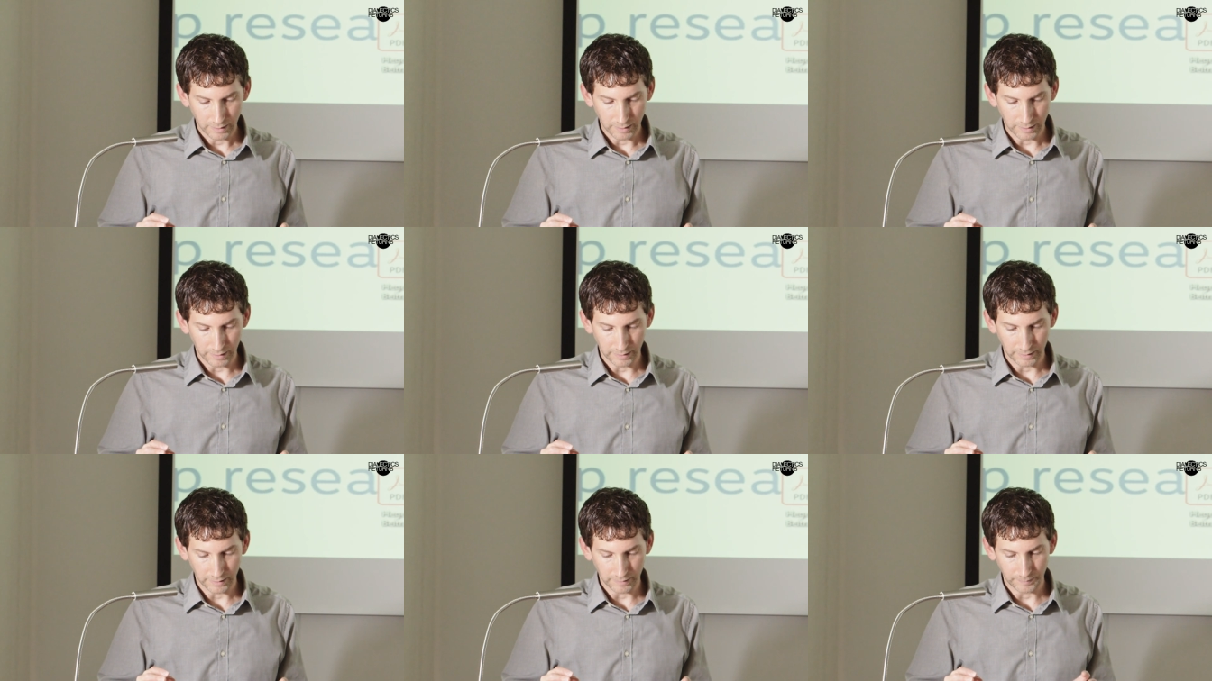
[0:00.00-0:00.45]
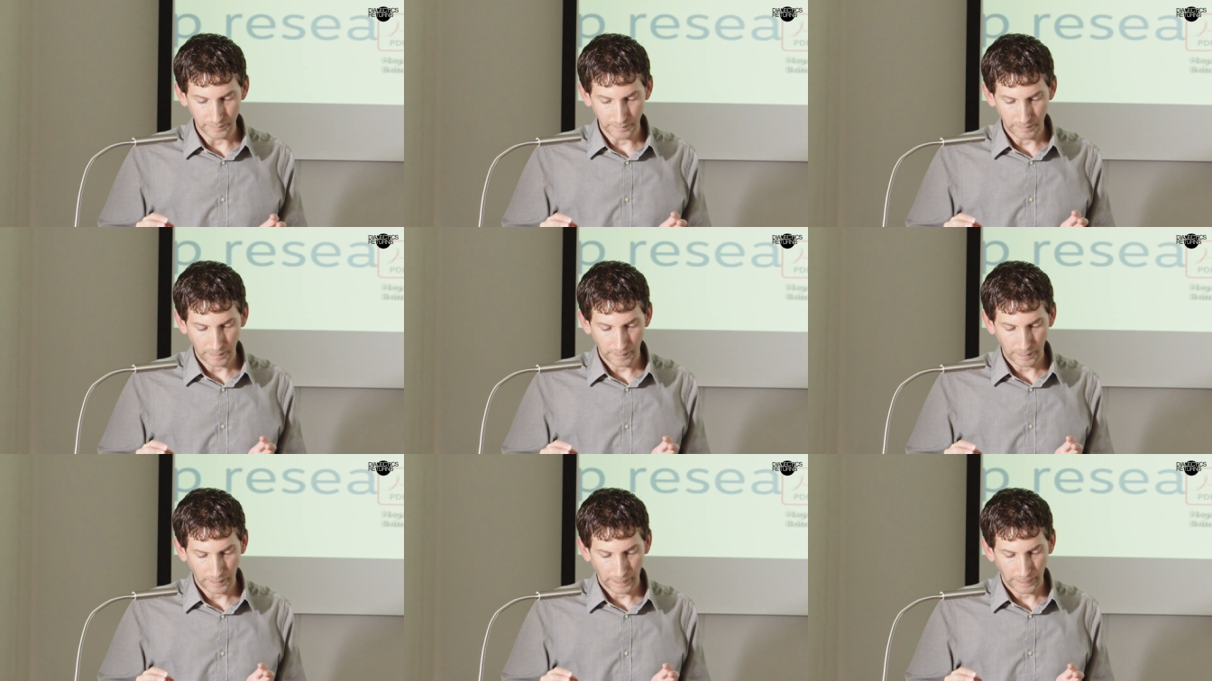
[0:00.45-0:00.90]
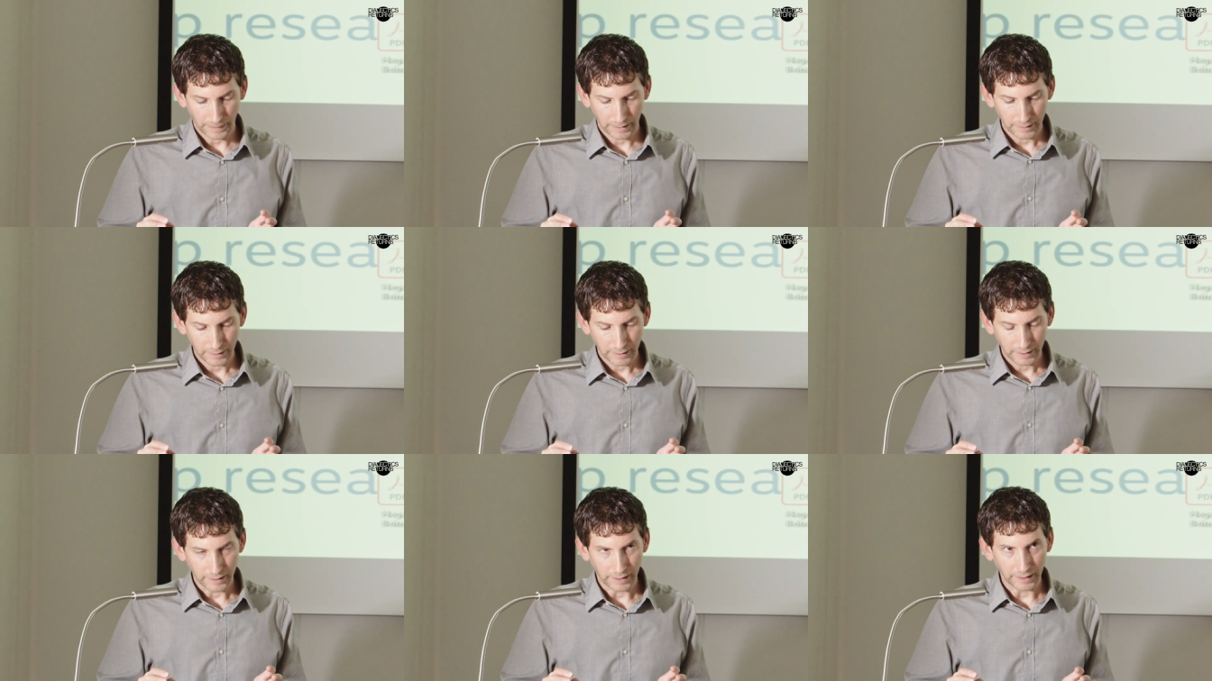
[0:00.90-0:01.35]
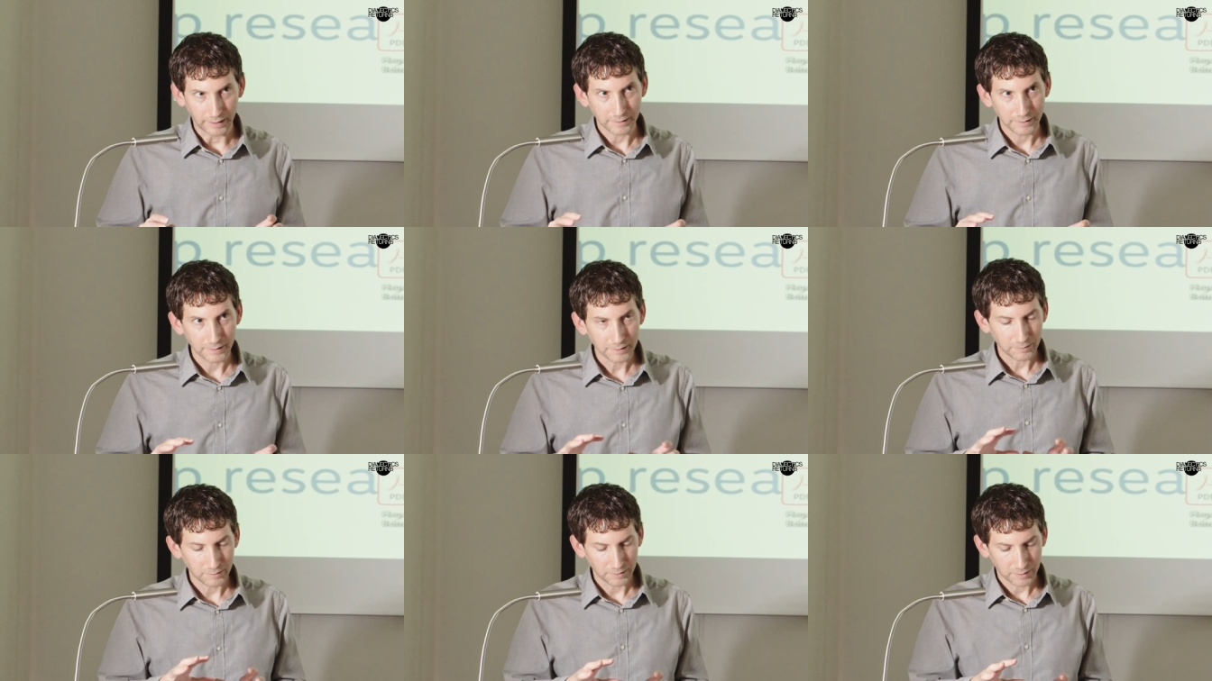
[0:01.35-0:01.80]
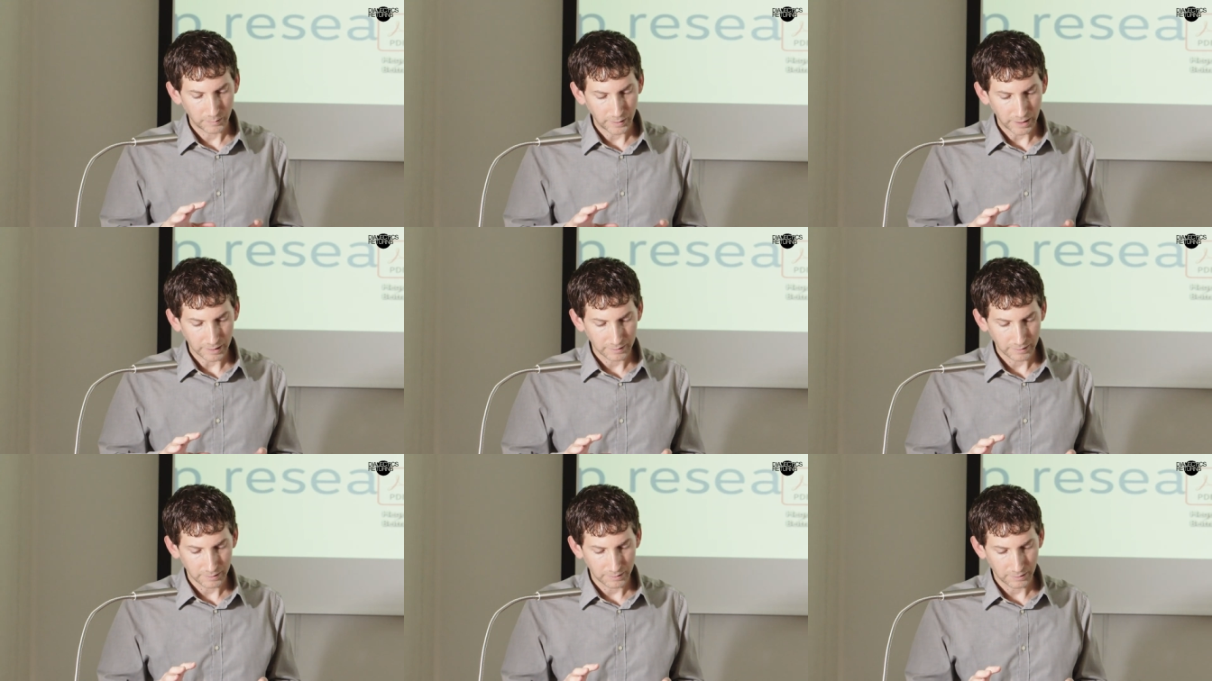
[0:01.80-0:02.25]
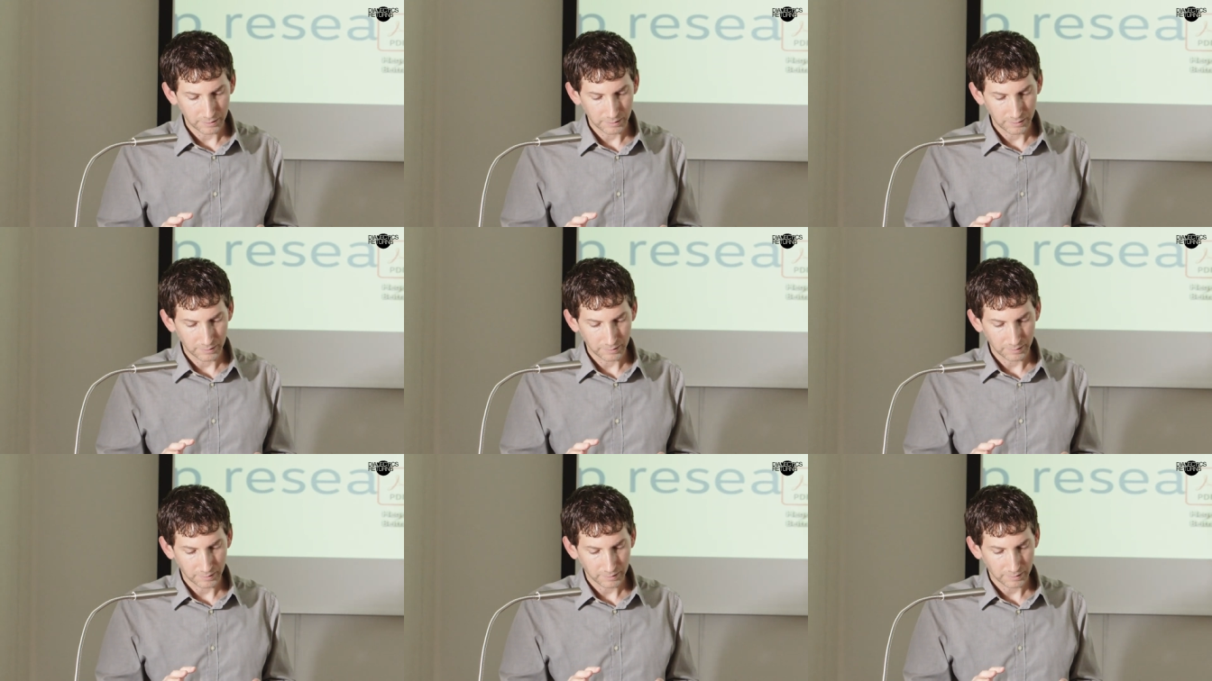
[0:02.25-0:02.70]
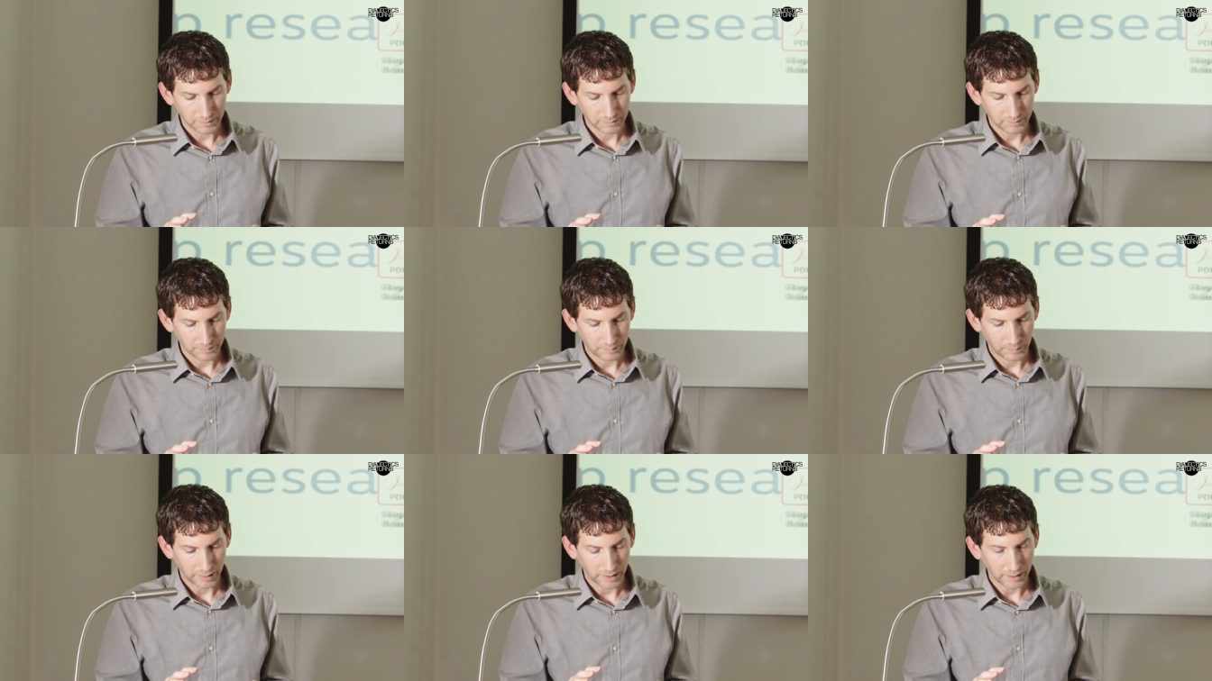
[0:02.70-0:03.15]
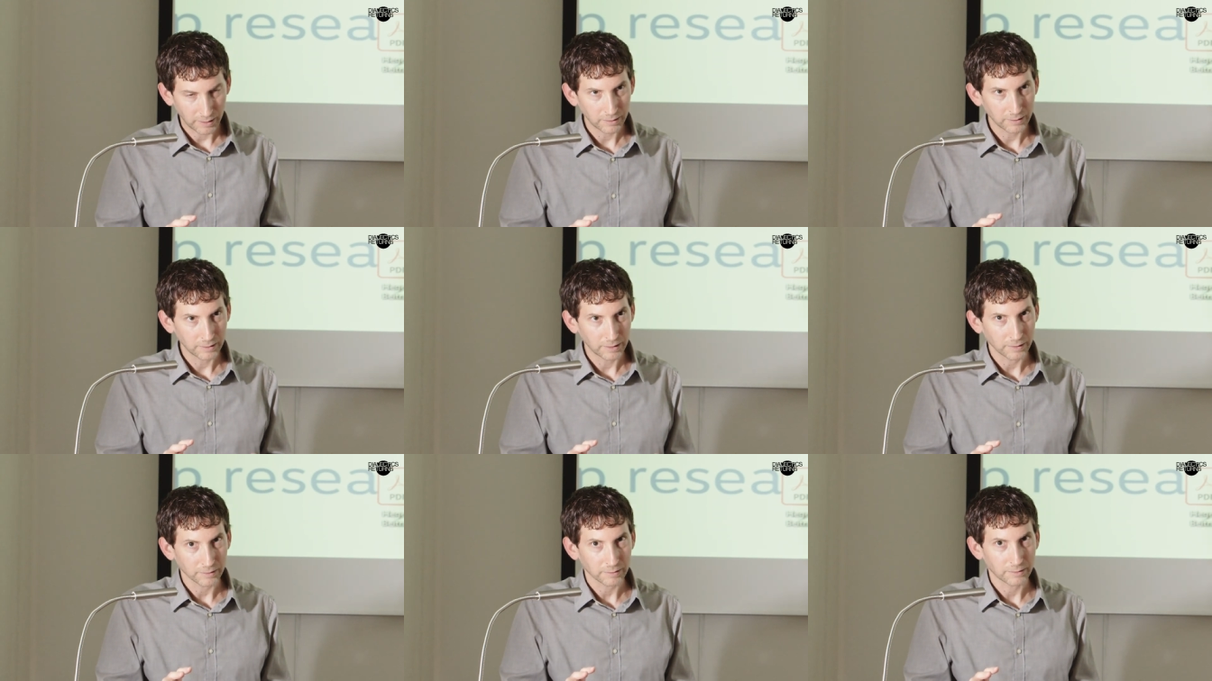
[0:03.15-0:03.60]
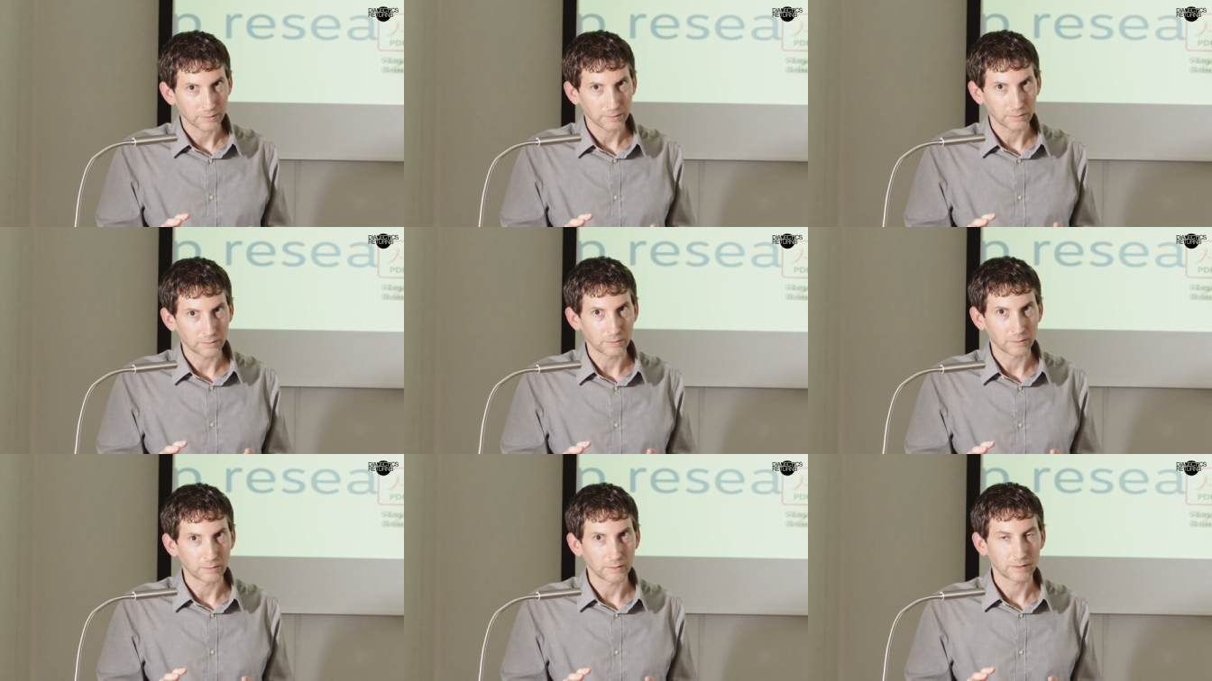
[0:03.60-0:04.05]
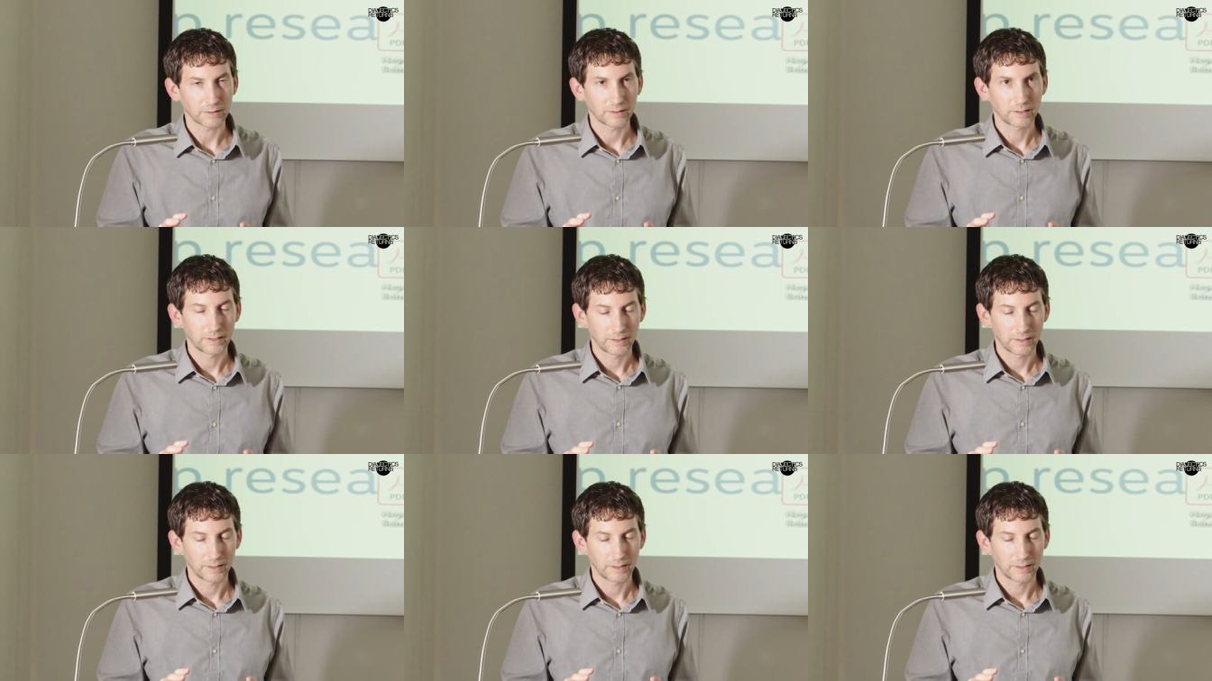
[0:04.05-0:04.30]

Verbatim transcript: Um, and in this respect, Adorno is parallel to